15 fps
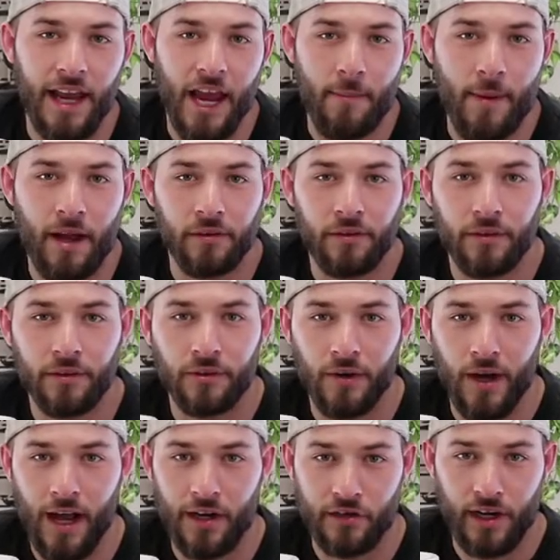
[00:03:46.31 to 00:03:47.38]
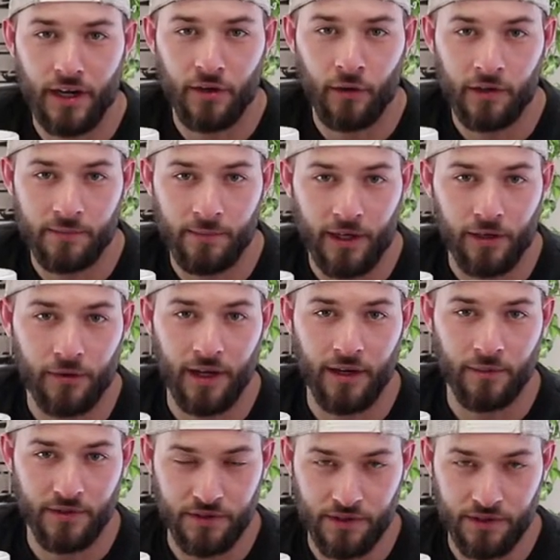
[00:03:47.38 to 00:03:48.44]
came out to the garage and I noticed my
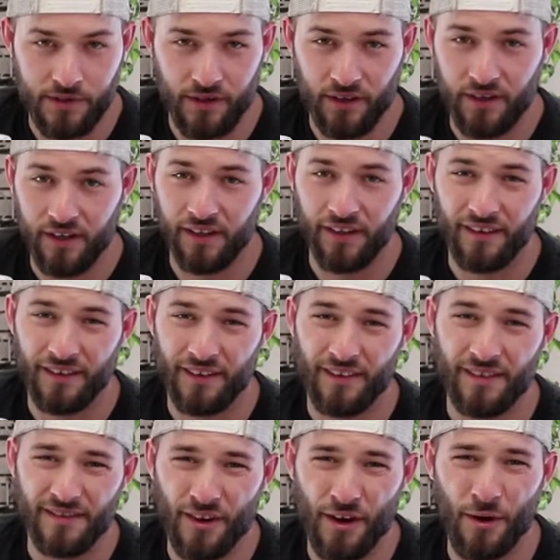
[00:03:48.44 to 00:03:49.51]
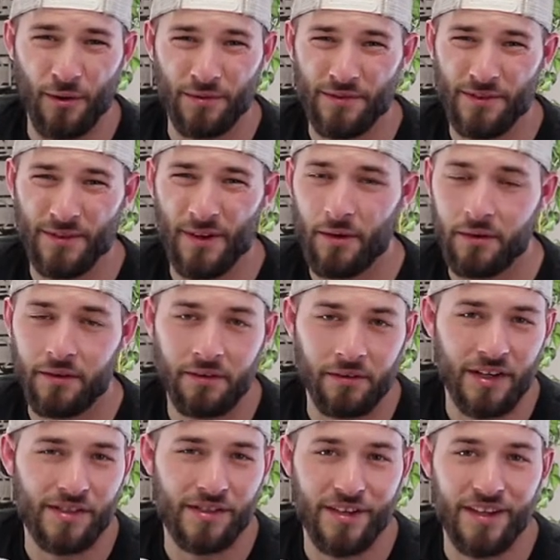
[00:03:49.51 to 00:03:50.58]
crate was just looking so, so
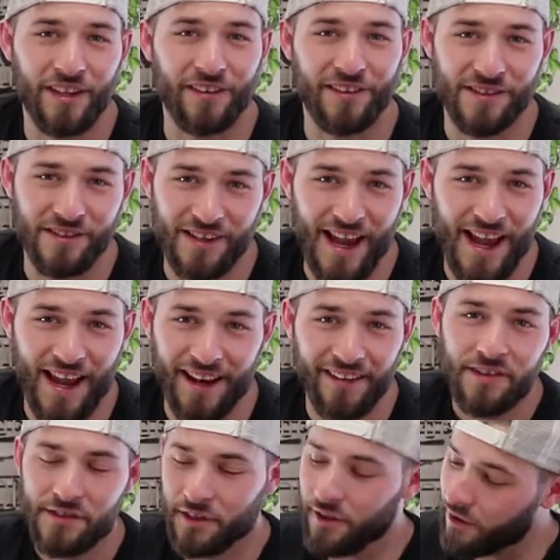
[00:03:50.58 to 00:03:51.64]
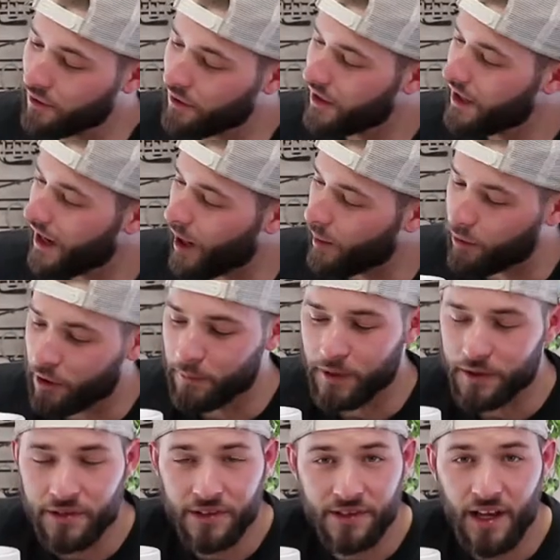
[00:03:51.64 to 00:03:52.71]
crusty and sad. So I pretty
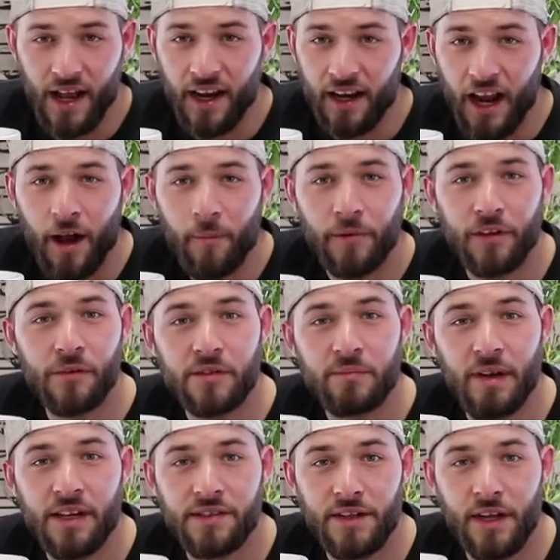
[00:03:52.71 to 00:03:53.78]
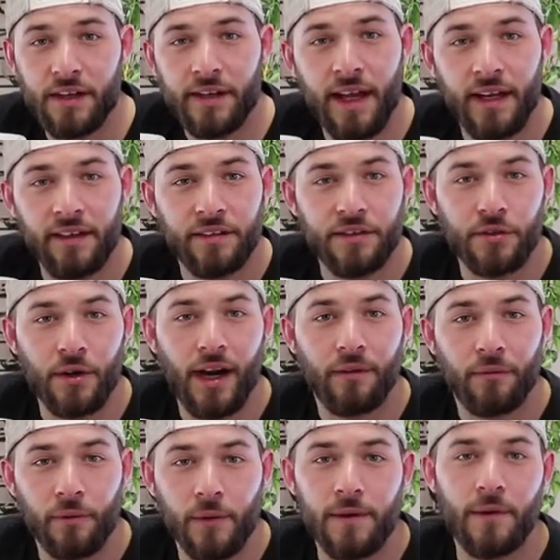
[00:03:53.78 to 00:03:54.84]
much decided I'm gonna use my Sunday to try
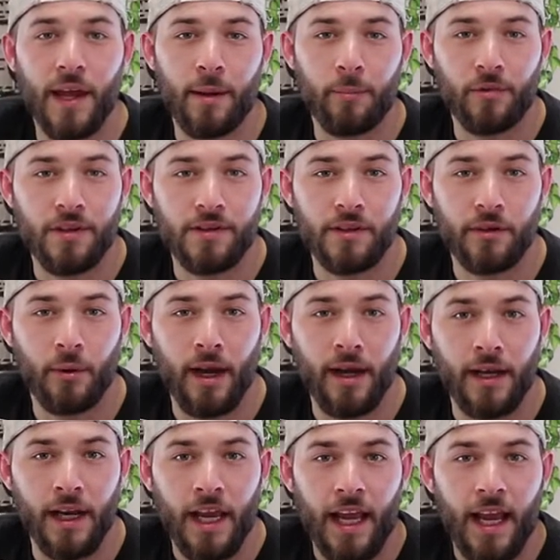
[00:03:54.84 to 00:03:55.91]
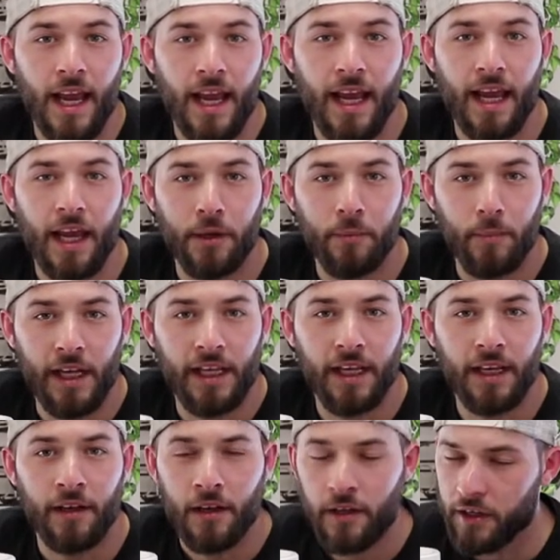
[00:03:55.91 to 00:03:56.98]
and revamp this crate and make
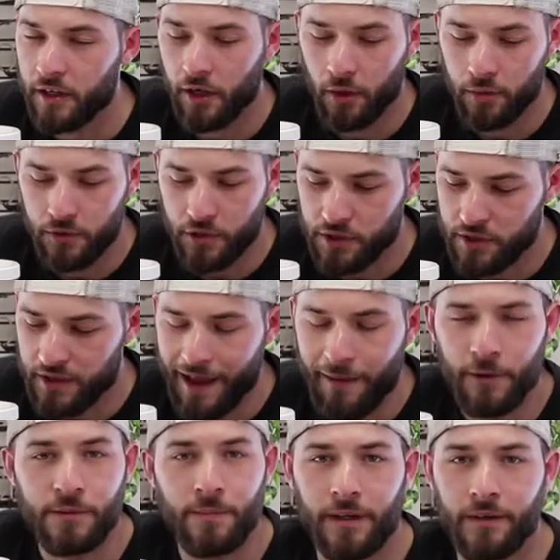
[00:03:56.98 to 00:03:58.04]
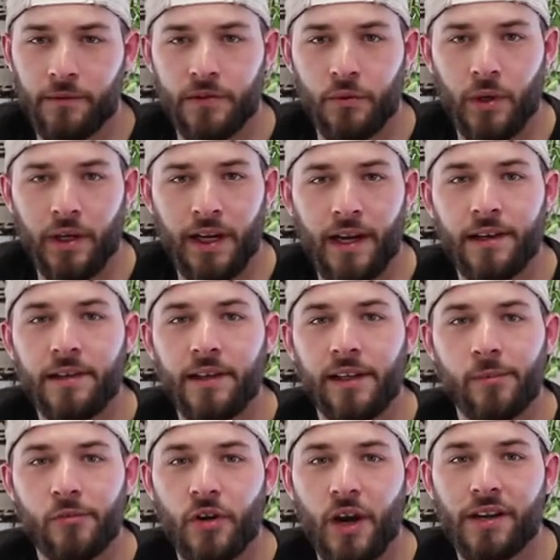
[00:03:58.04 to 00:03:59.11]
it, you know, just that much better for
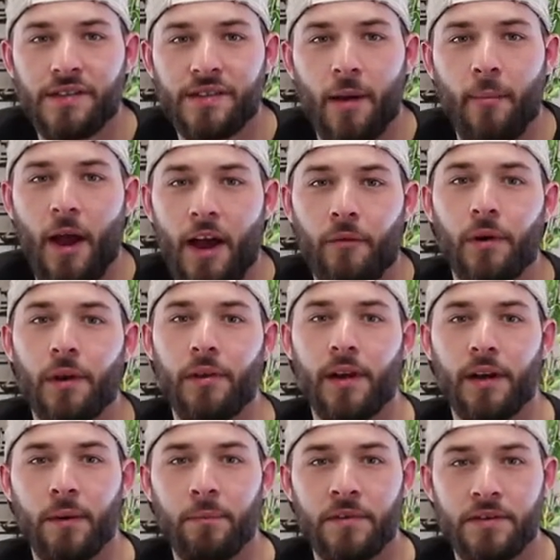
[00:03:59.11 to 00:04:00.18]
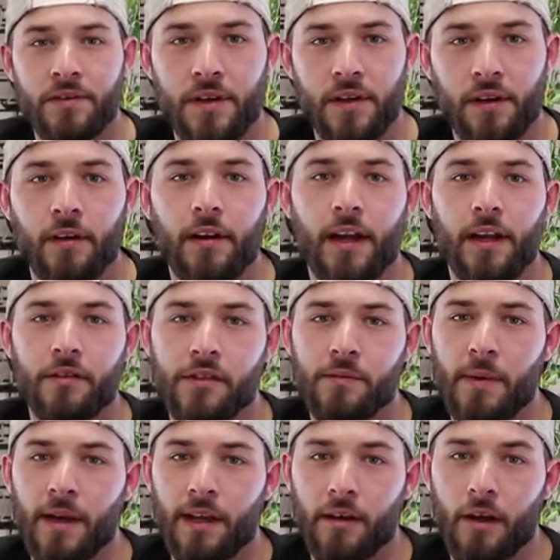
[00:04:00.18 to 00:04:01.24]
2019. I'm trying to step everything up year and
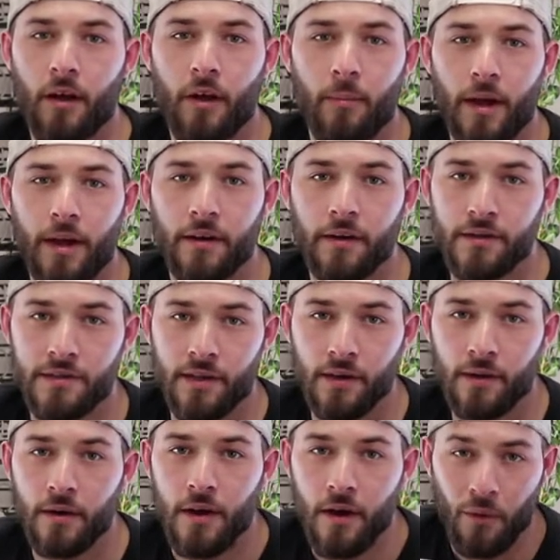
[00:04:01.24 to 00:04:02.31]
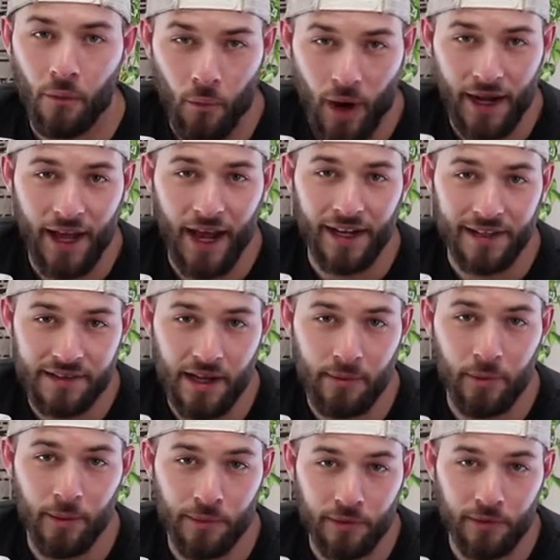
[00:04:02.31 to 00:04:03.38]
just make it all better. So why not
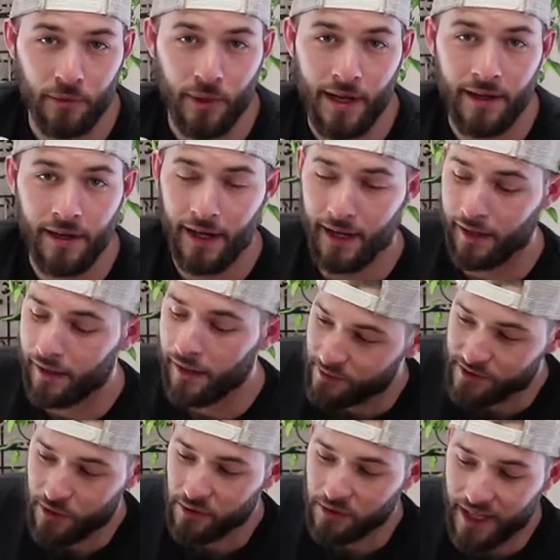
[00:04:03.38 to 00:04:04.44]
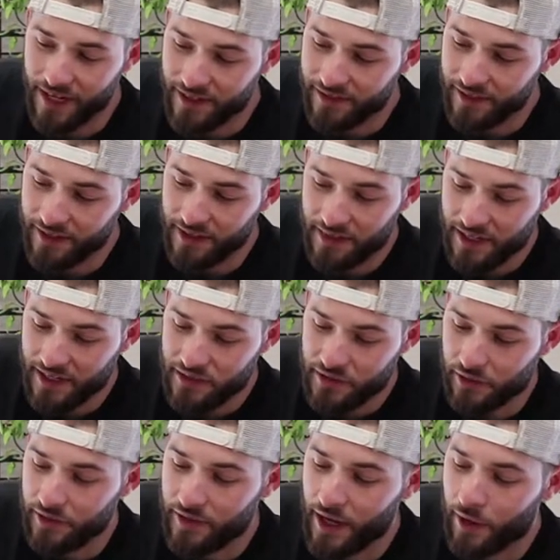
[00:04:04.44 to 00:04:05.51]
step up the crate? And I'm so glad I did. I think it
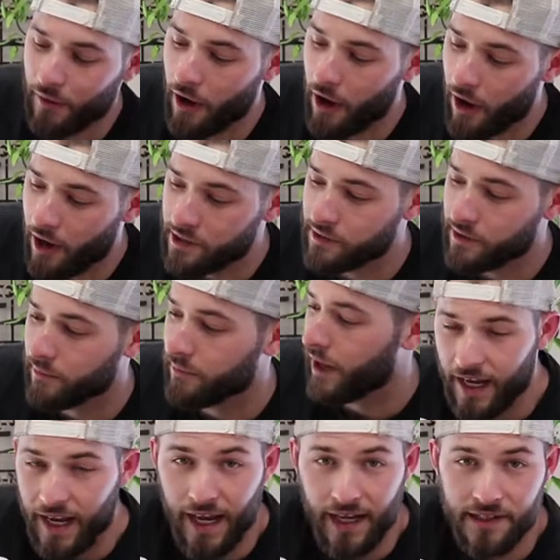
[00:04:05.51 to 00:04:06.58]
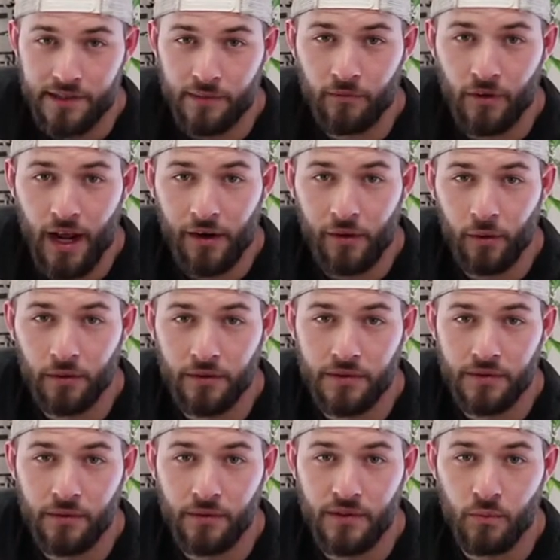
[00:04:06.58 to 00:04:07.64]
turned out awesome. I added some rod
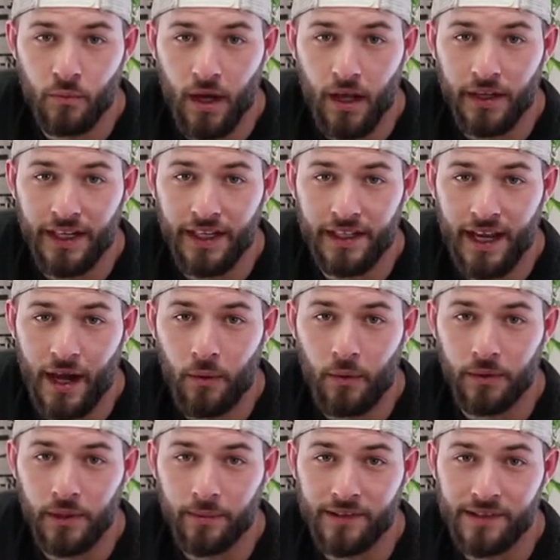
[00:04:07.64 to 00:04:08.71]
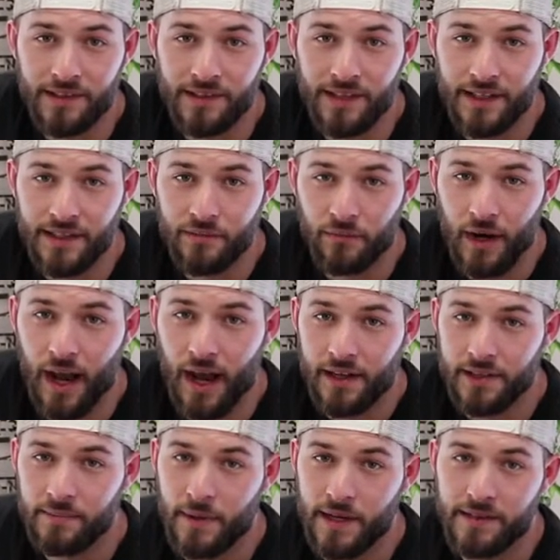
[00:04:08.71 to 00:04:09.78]
holders to it as well. It can now hold up to six
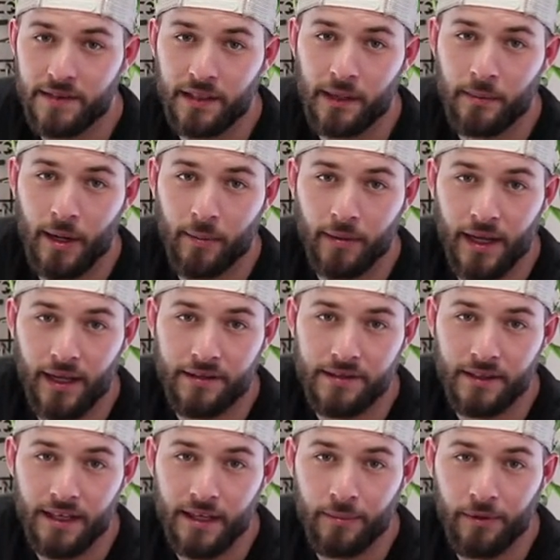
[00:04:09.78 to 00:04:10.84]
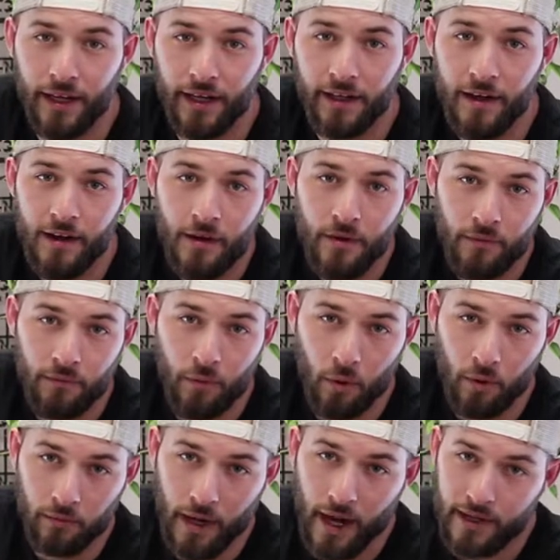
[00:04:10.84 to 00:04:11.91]
rods. Basically, my plan is to keep like
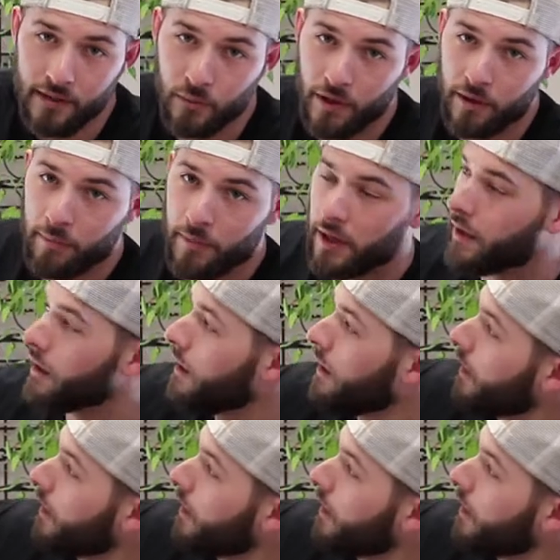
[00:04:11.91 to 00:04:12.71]
four rods with me,